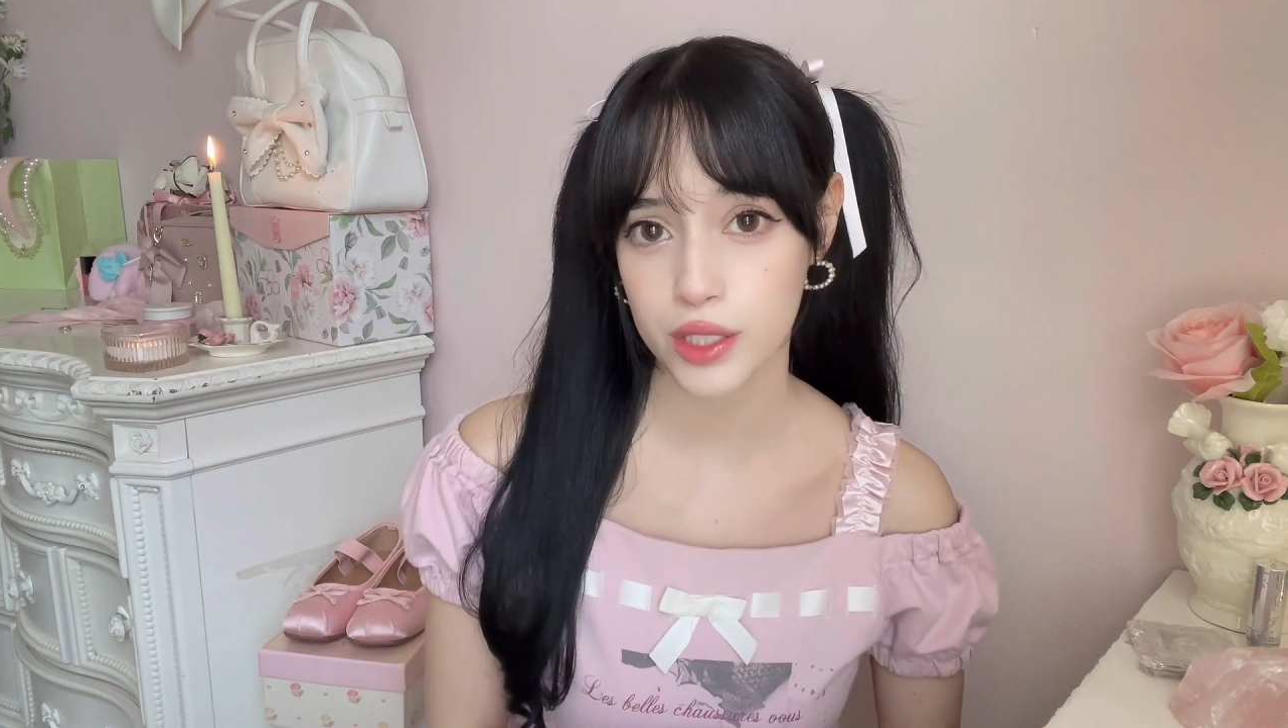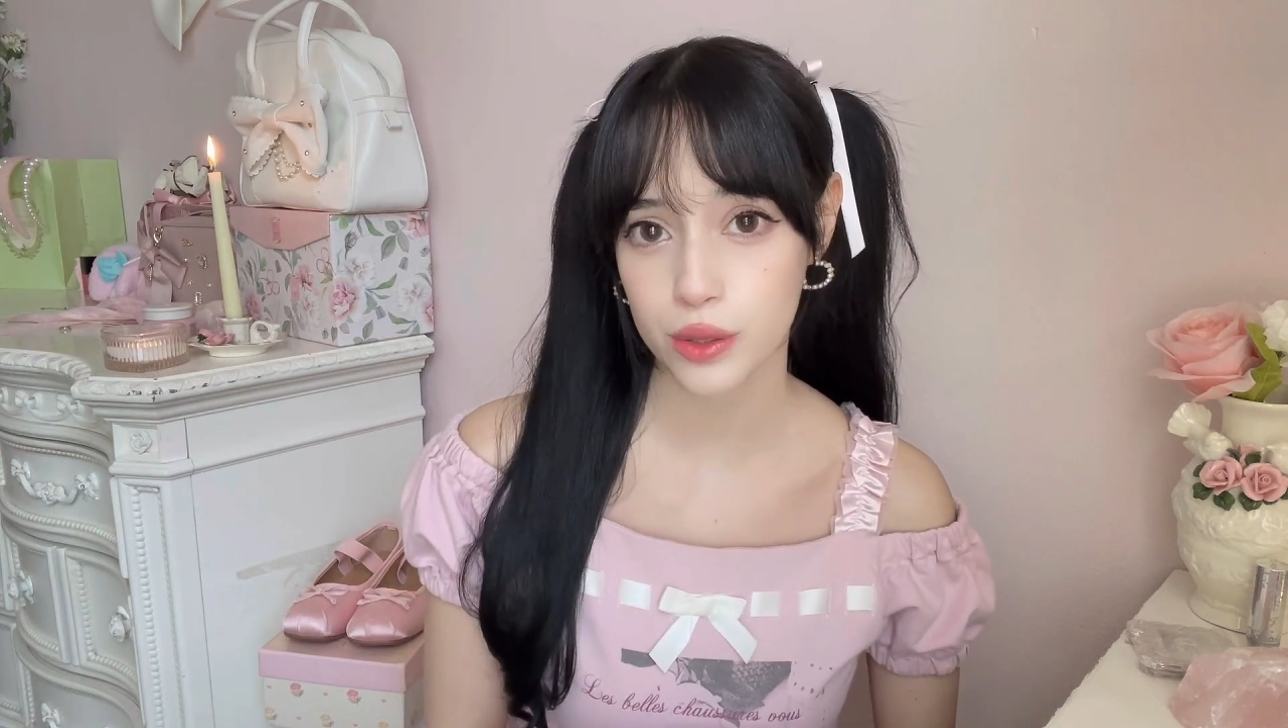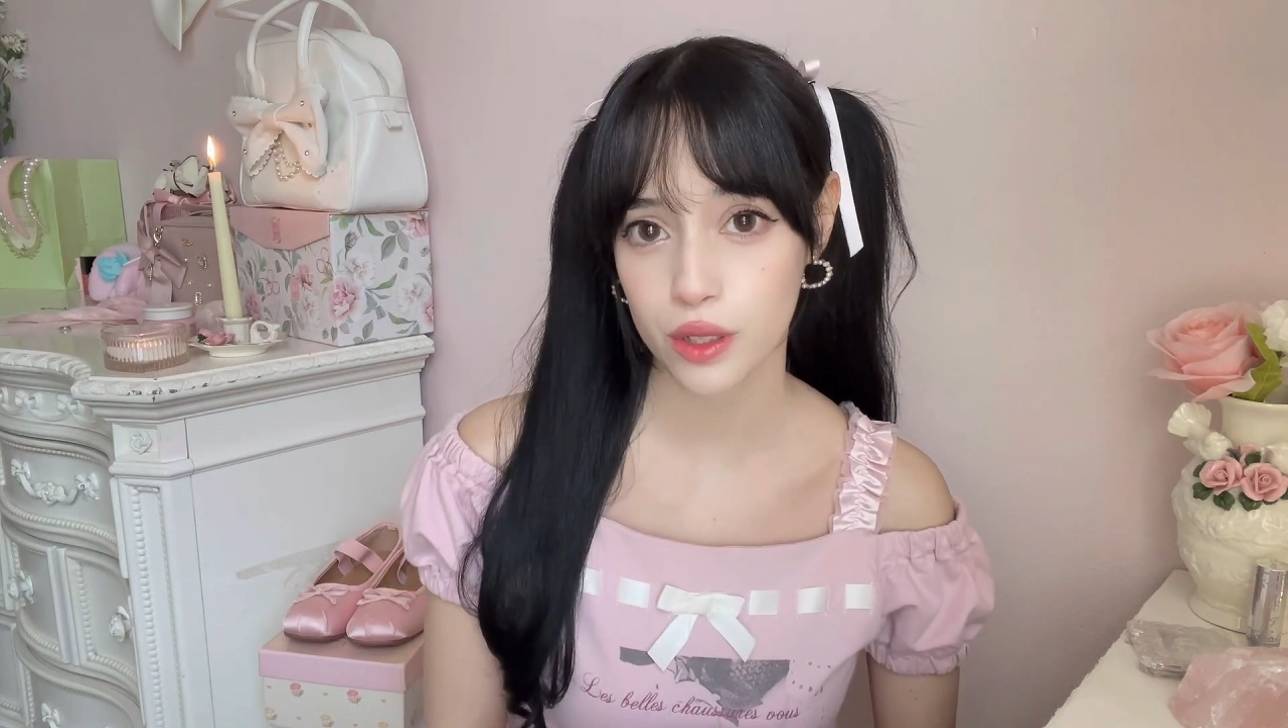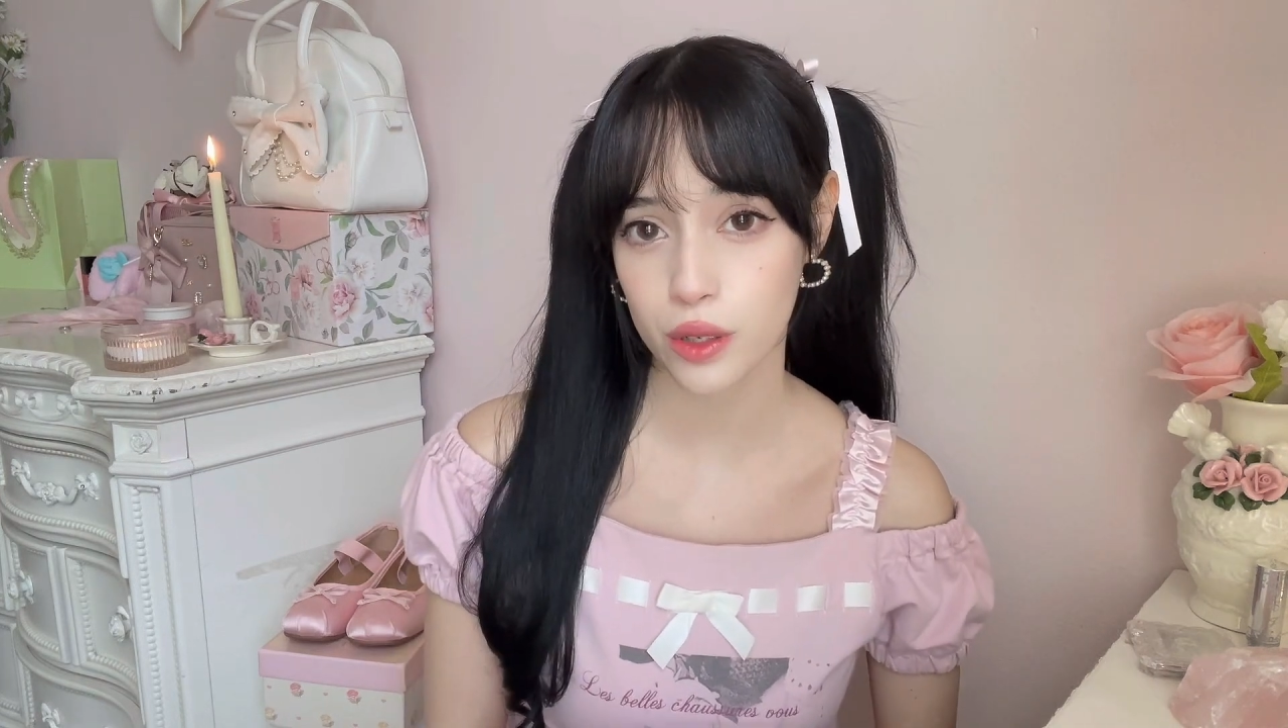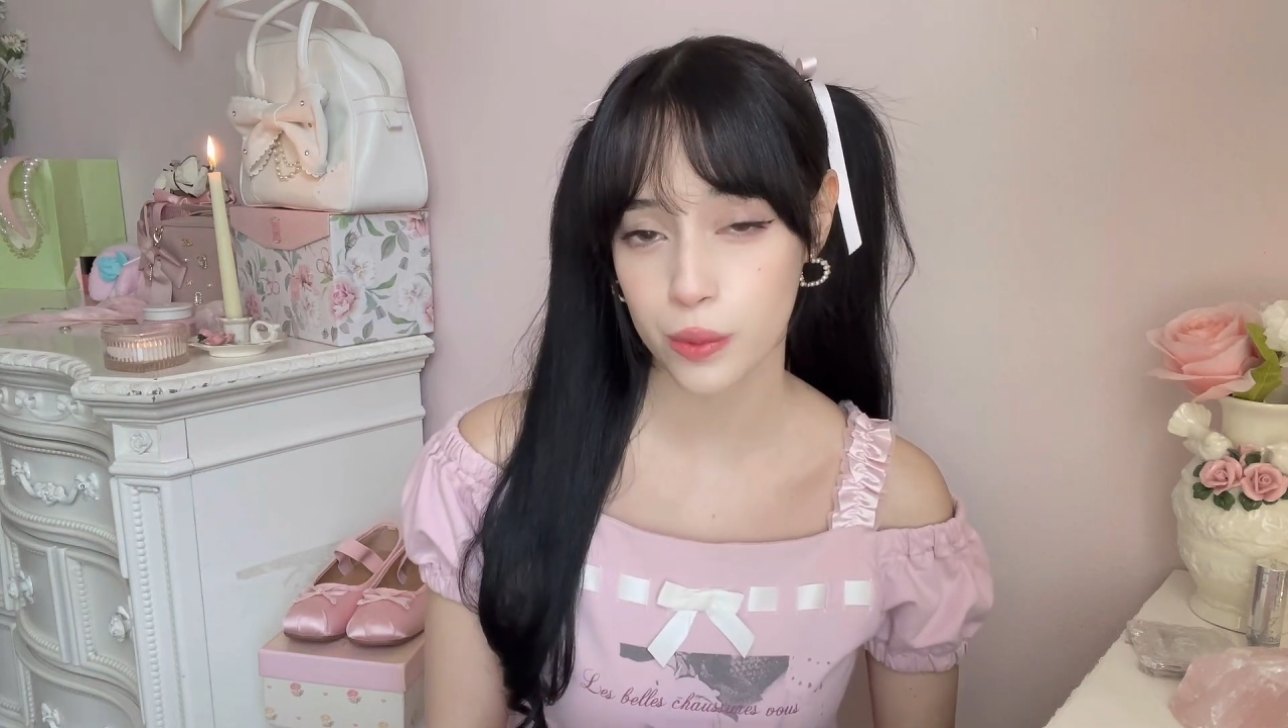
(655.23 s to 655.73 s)

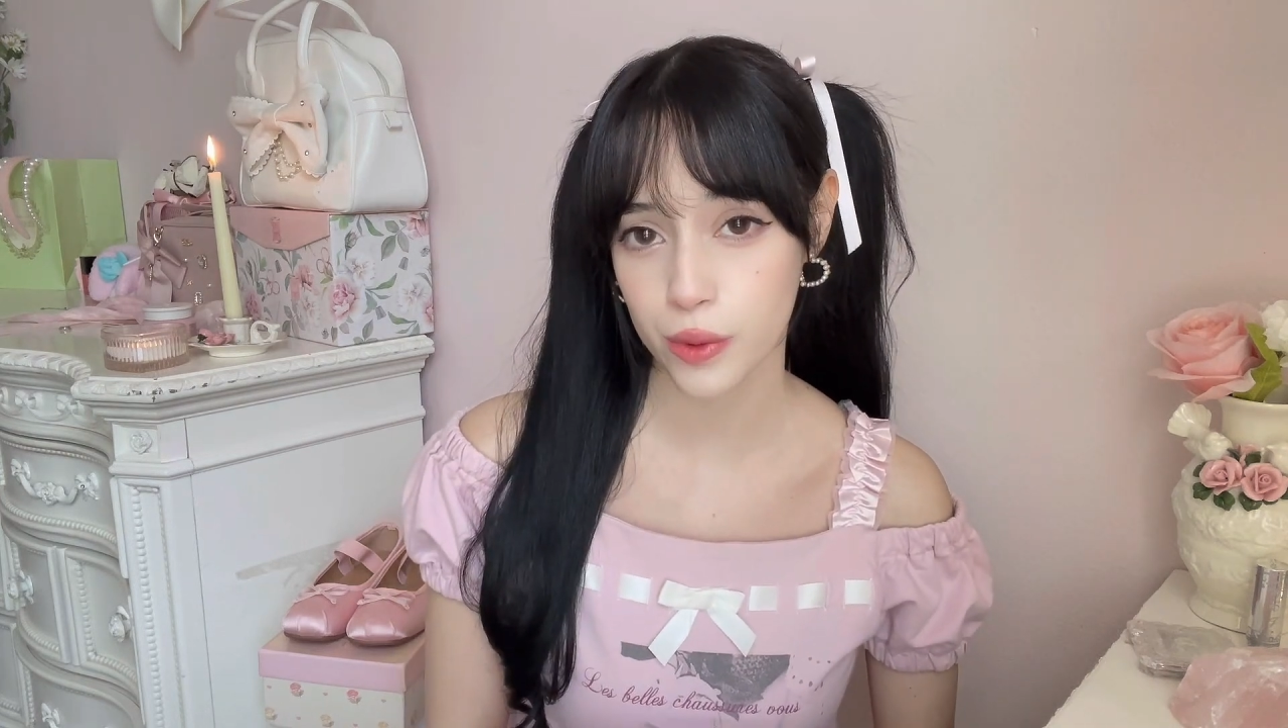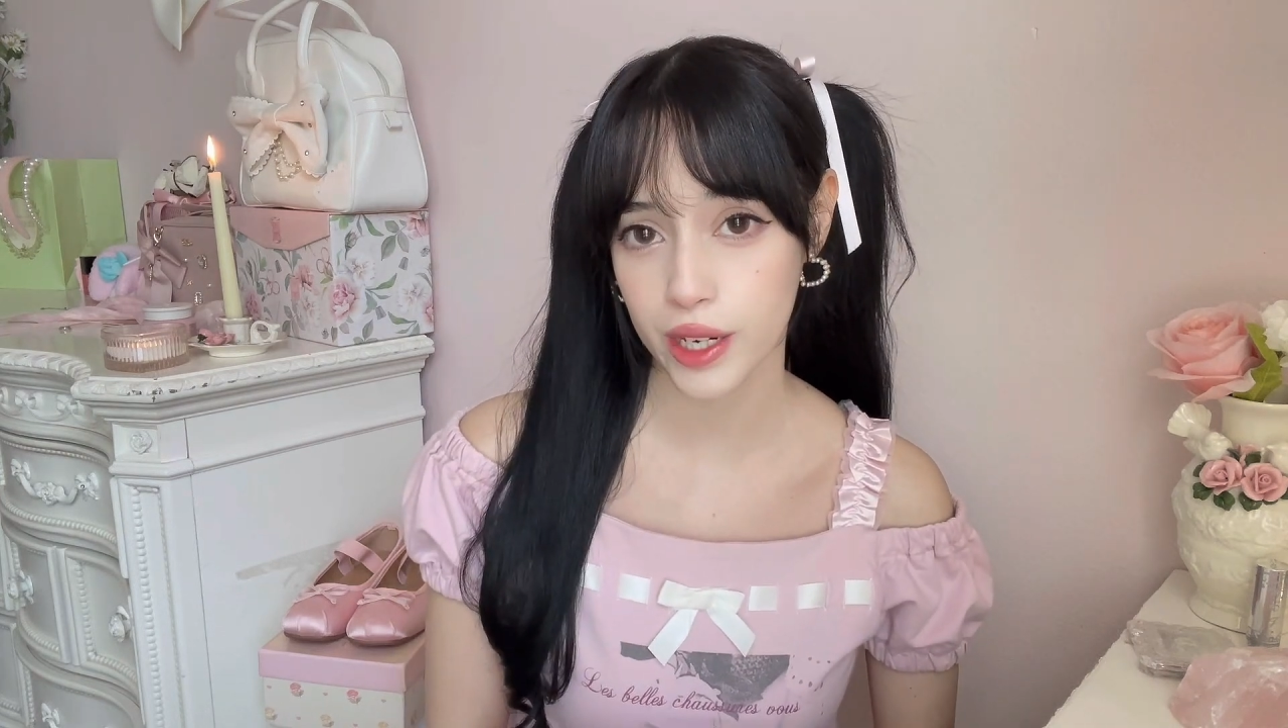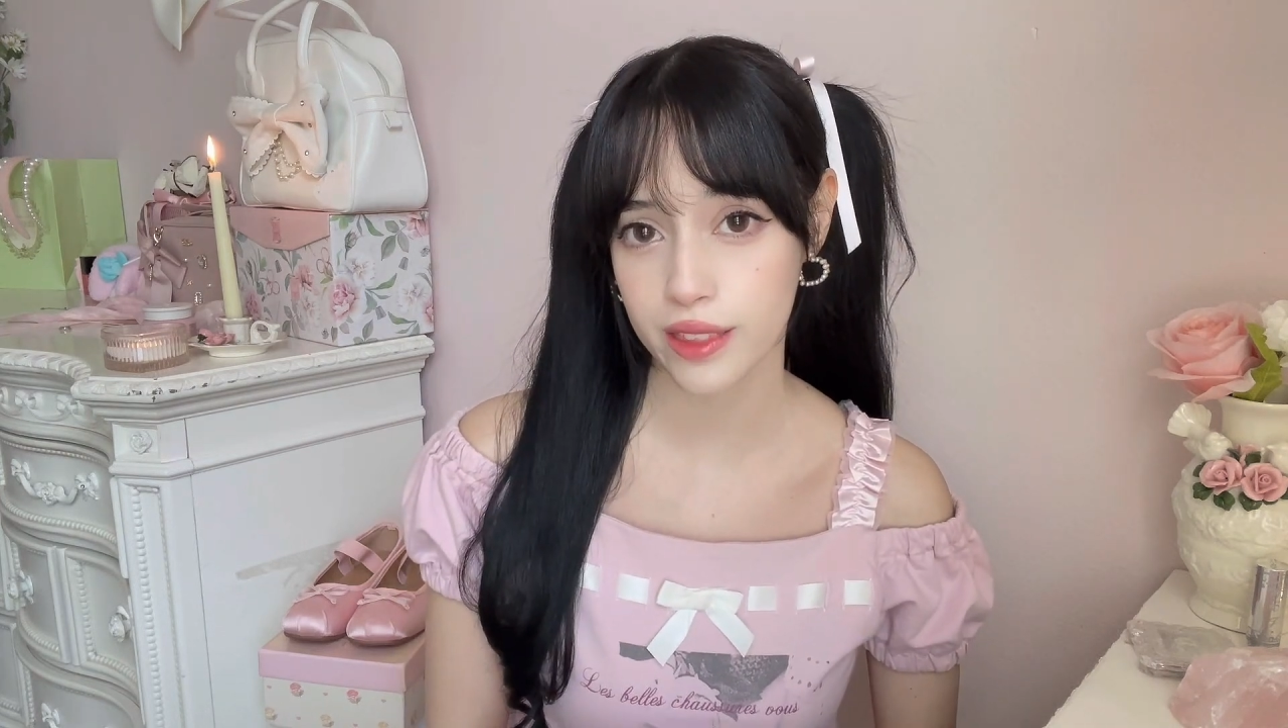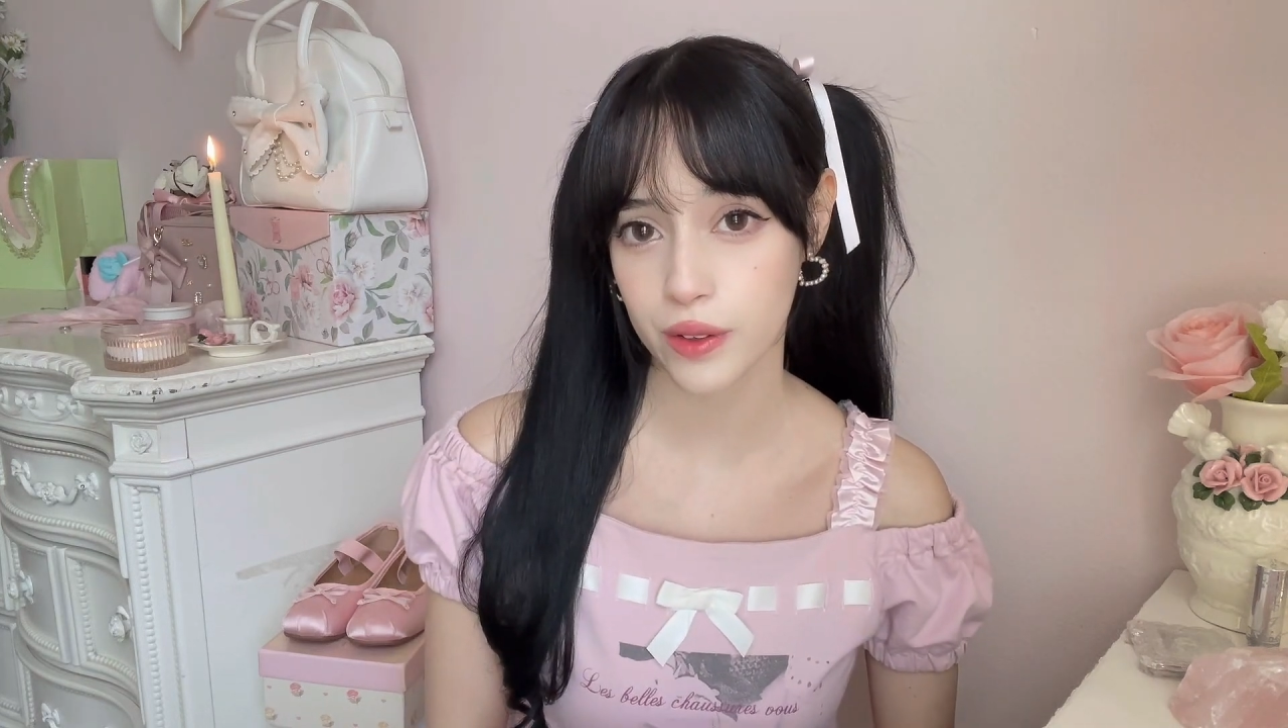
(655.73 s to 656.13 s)
to incorporate